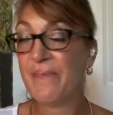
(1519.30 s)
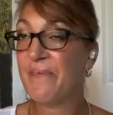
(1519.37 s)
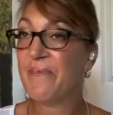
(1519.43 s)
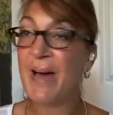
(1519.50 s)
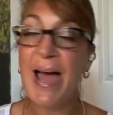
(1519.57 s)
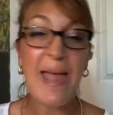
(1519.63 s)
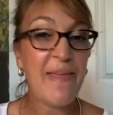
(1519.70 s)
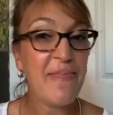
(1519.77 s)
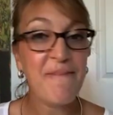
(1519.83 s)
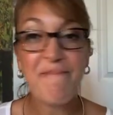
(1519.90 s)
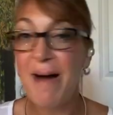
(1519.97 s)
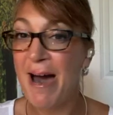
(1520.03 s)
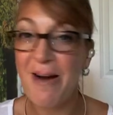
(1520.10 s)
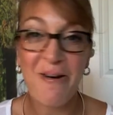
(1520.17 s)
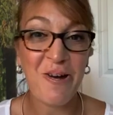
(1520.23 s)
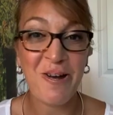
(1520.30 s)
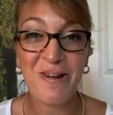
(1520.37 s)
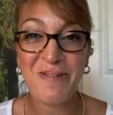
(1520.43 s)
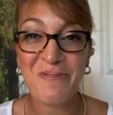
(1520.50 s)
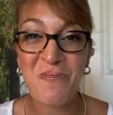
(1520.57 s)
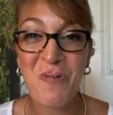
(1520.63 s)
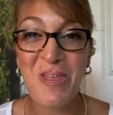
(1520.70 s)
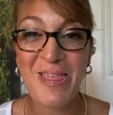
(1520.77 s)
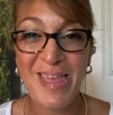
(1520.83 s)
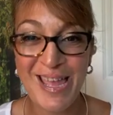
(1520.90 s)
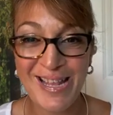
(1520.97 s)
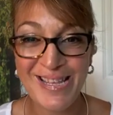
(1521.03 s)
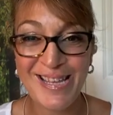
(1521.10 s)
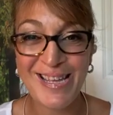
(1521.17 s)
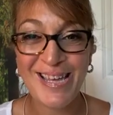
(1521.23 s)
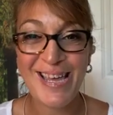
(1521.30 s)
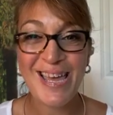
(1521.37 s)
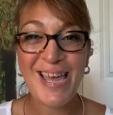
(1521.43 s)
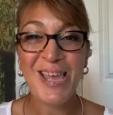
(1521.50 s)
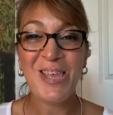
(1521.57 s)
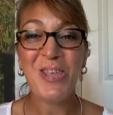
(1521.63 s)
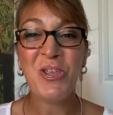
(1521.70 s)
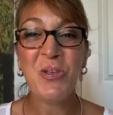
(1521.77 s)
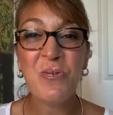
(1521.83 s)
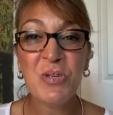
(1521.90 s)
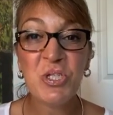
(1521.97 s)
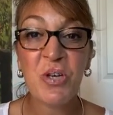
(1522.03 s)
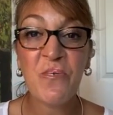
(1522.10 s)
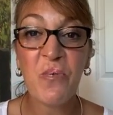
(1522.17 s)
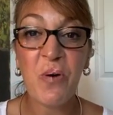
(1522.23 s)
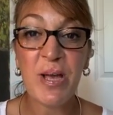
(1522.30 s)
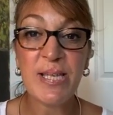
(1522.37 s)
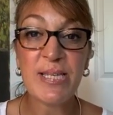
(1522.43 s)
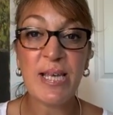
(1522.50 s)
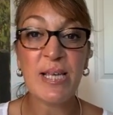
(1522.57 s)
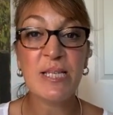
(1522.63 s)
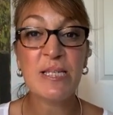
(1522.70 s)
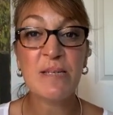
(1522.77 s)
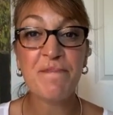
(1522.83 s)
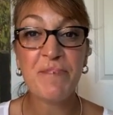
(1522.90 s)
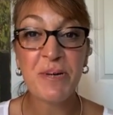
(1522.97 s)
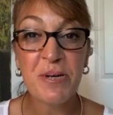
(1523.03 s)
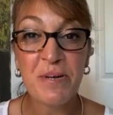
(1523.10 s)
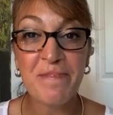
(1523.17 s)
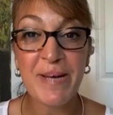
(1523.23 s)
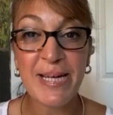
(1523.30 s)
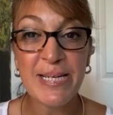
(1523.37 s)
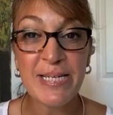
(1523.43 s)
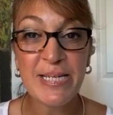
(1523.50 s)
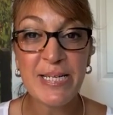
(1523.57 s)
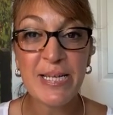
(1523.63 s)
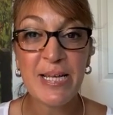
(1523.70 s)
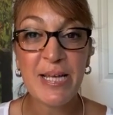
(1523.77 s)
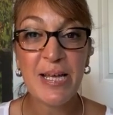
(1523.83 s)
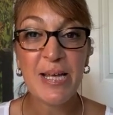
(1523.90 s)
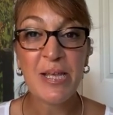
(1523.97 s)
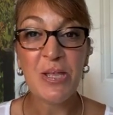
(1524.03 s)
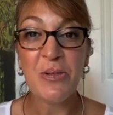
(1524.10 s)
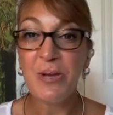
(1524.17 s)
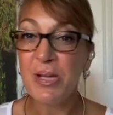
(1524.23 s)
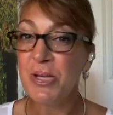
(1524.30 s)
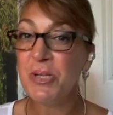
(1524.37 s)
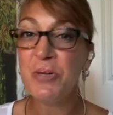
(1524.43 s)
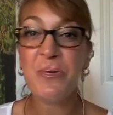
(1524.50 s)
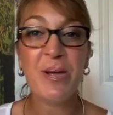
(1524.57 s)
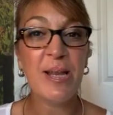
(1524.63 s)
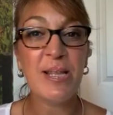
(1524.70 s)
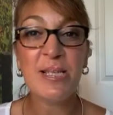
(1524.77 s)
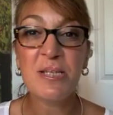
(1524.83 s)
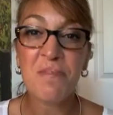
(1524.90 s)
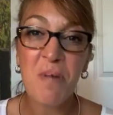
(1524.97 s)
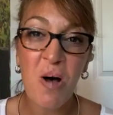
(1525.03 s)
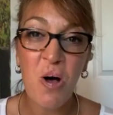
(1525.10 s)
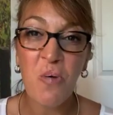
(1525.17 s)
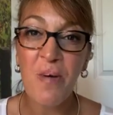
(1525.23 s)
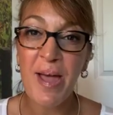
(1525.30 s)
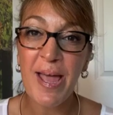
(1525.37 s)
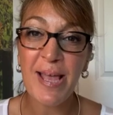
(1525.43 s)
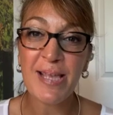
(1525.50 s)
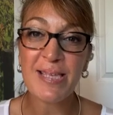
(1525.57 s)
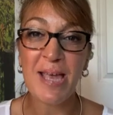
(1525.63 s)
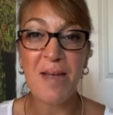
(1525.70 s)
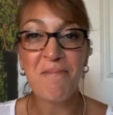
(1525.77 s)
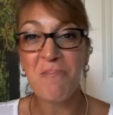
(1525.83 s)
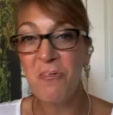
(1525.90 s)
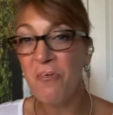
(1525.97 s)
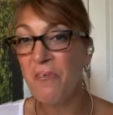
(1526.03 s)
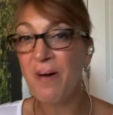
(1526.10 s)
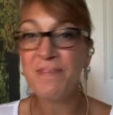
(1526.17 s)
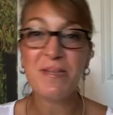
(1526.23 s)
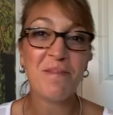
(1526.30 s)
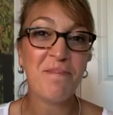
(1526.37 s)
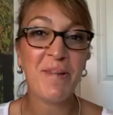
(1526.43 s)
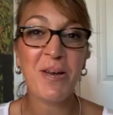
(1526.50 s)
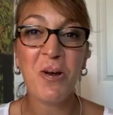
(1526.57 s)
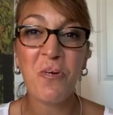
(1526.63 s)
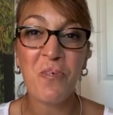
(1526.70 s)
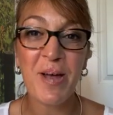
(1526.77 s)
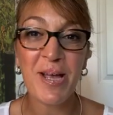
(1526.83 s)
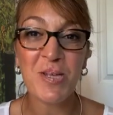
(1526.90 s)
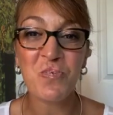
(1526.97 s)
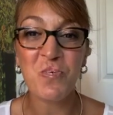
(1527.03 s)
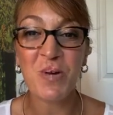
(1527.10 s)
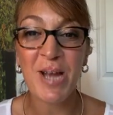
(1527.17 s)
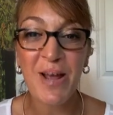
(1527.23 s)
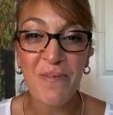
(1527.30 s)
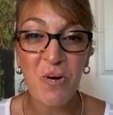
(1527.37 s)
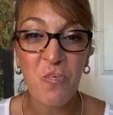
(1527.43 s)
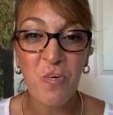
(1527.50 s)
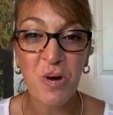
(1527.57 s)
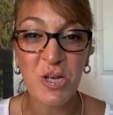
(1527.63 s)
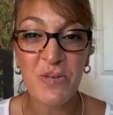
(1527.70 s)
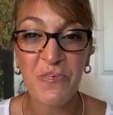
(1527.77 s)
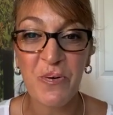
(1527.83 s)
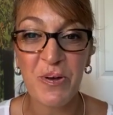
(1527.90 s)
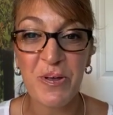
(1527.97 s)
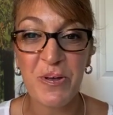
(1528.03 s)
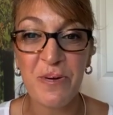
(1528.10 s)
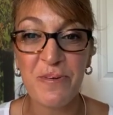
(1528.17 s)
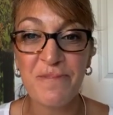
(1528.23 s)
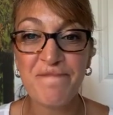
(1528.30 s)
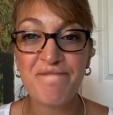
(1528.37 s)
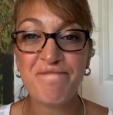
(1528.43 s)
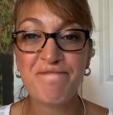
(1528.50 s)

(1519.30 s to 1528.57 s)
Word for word: find the power within, use your voice, experiment. You can do it in small ways and move up to bigger ways, whatever works for you.